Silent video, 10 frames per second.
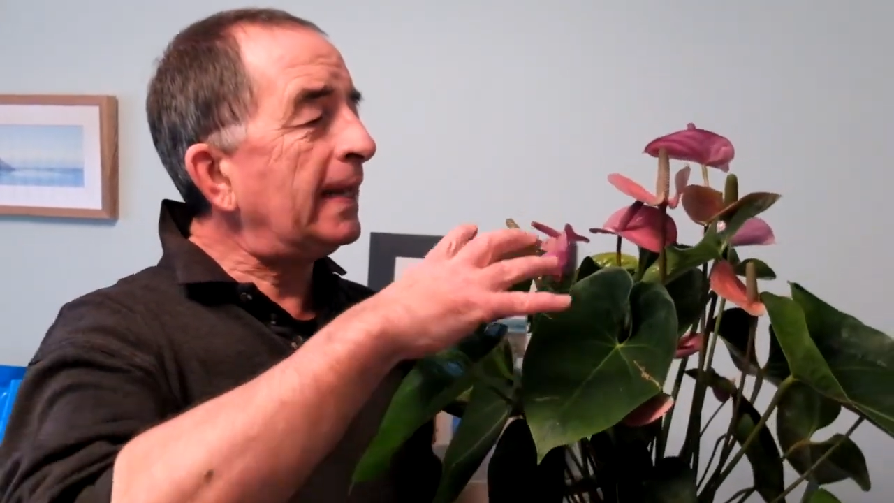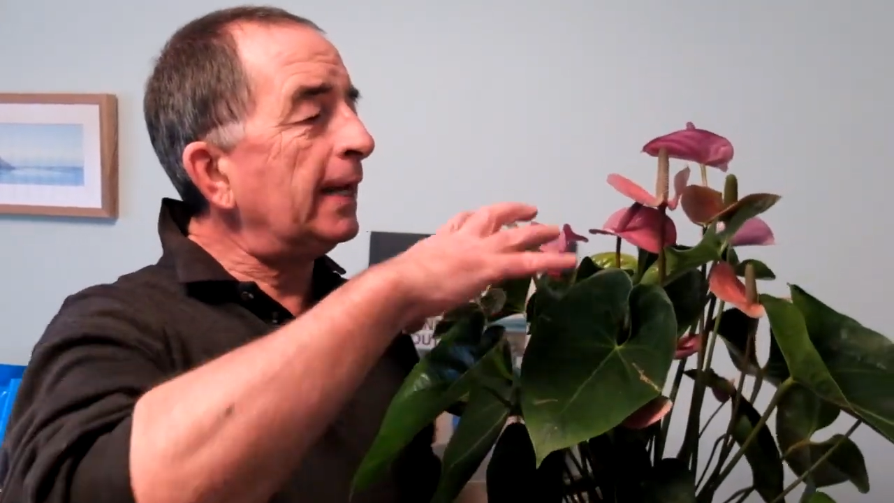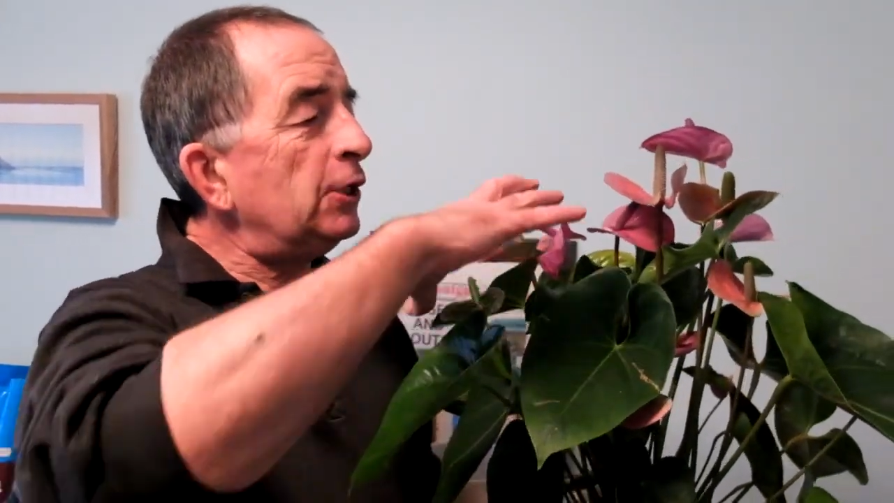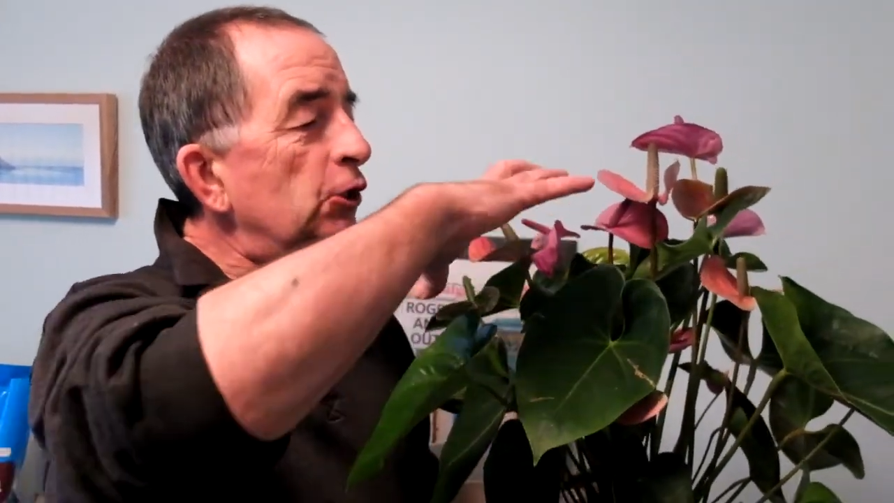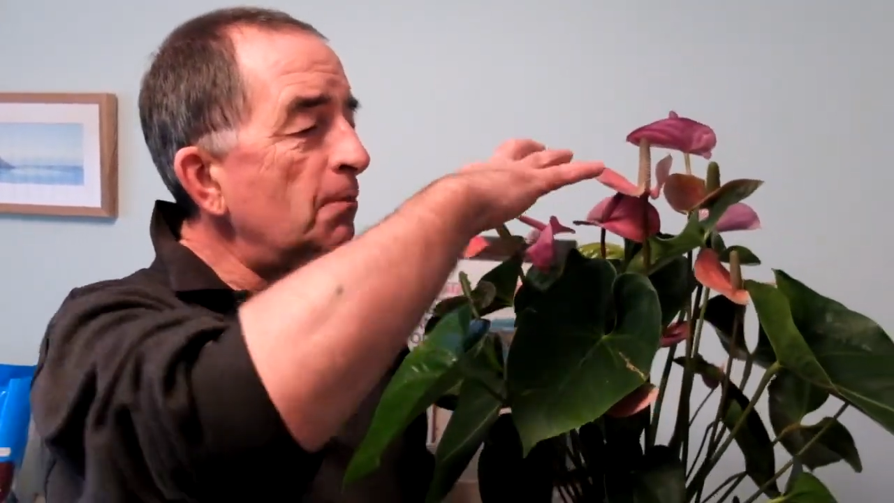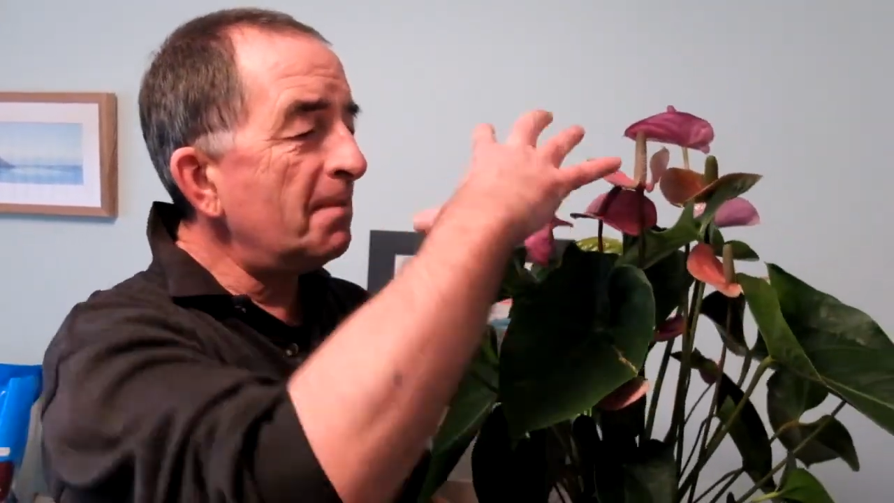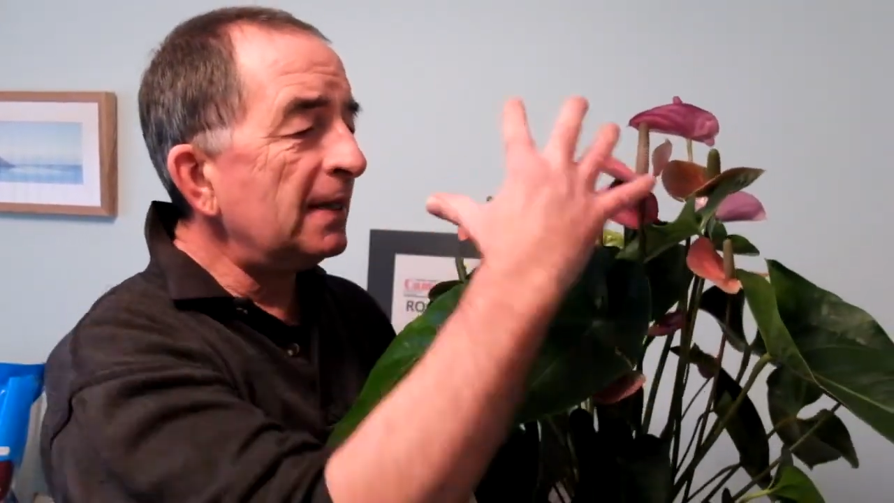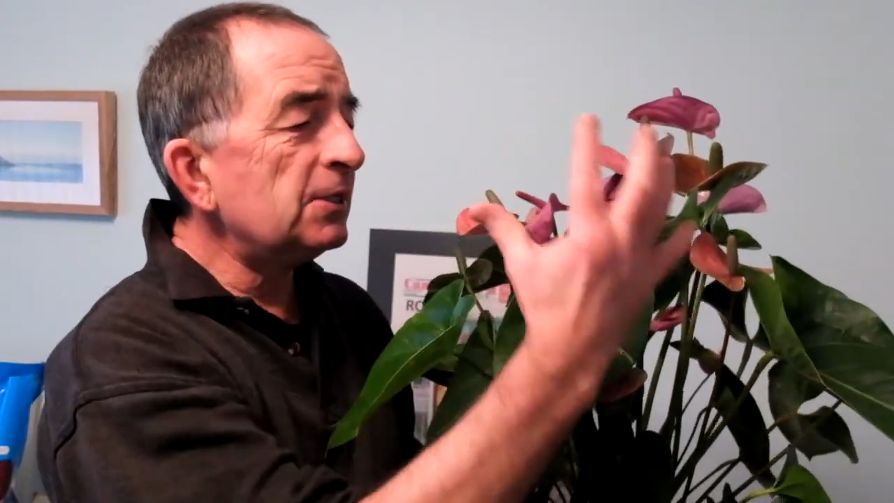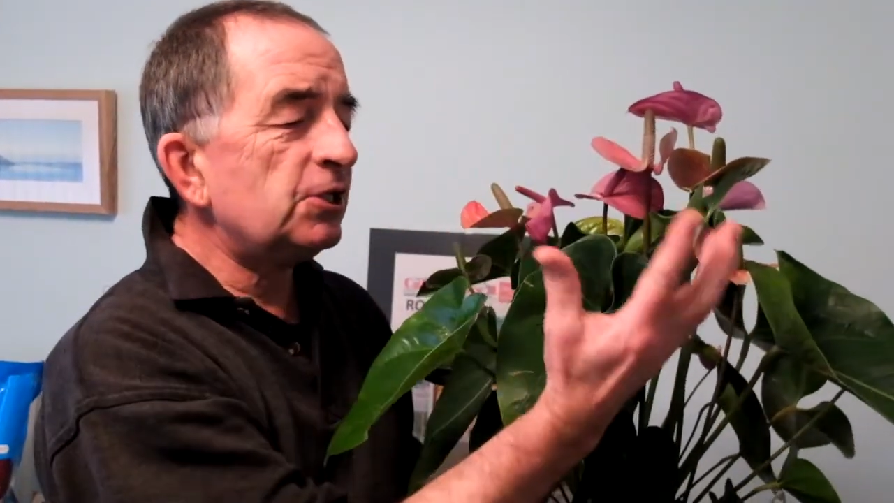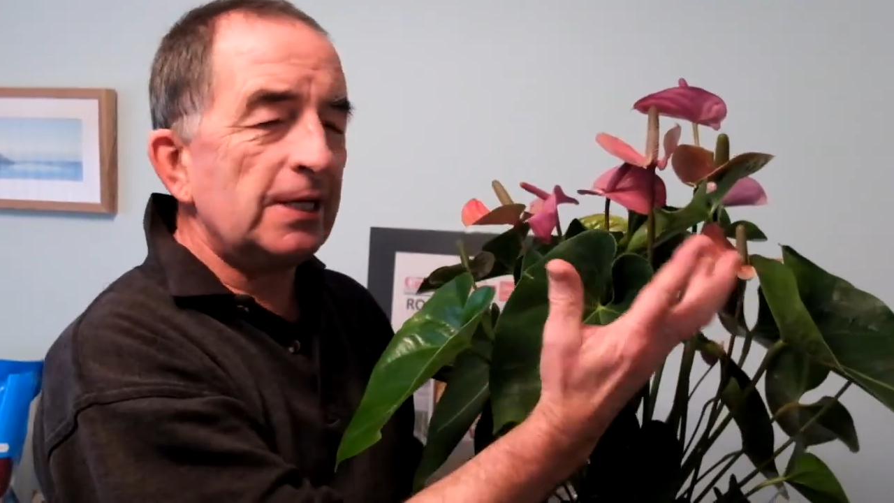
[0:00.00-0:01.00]
get
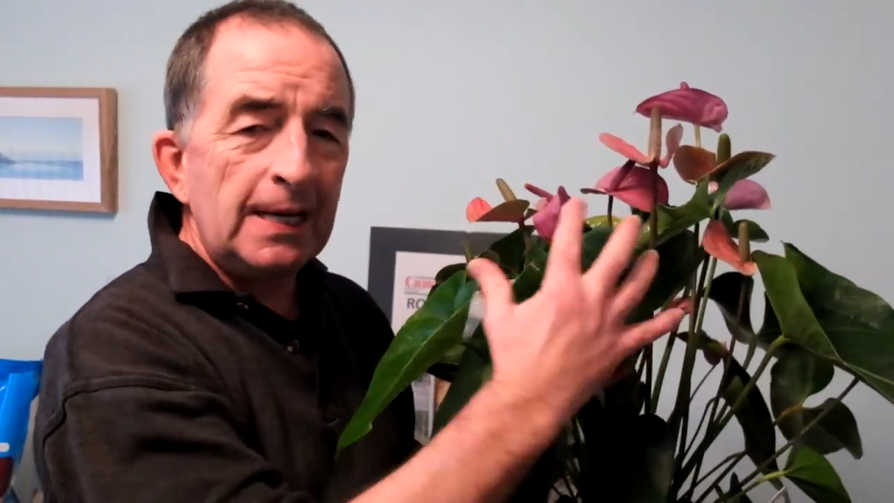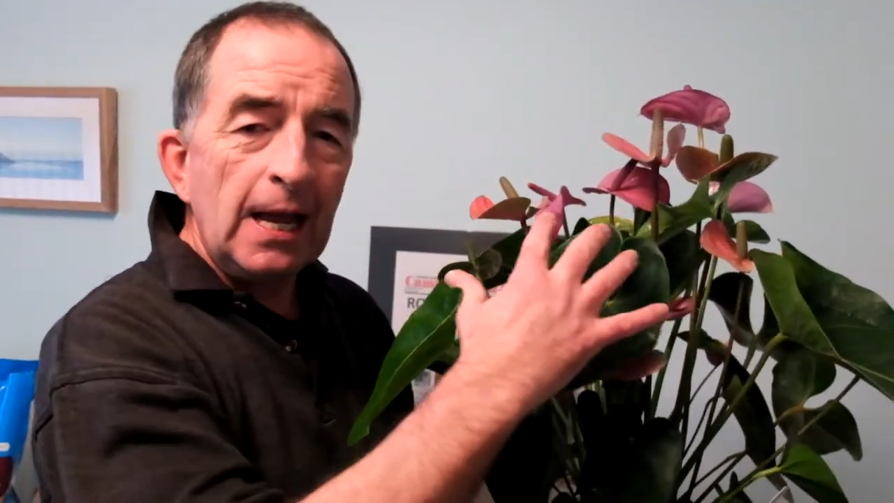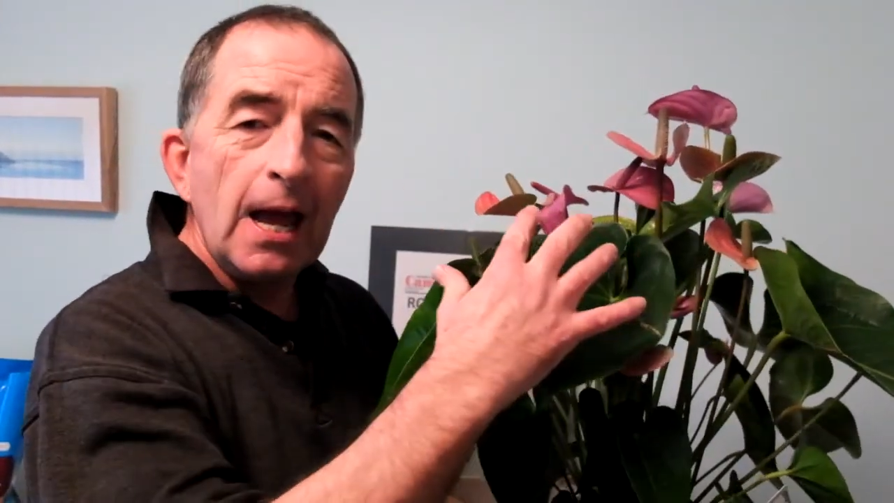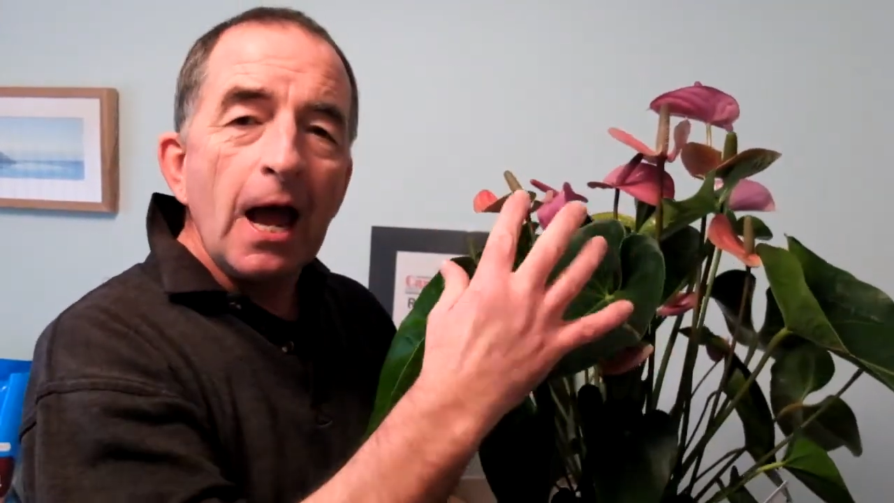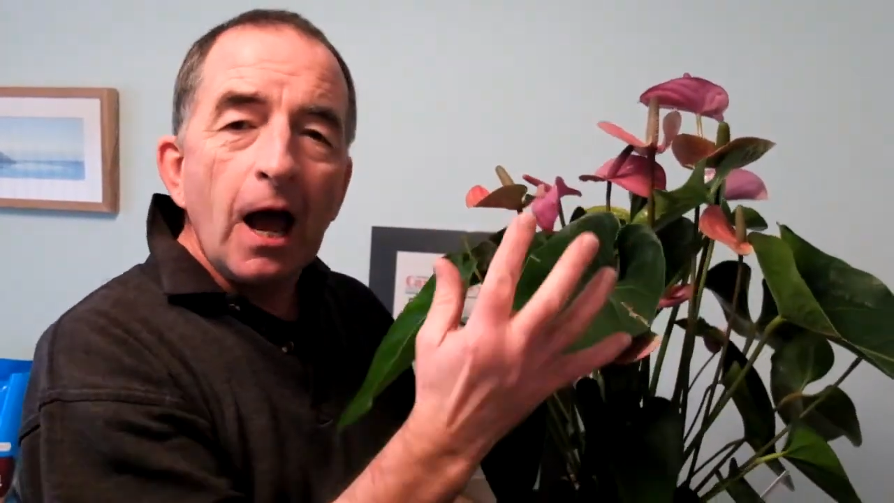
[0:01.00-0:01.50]
humidity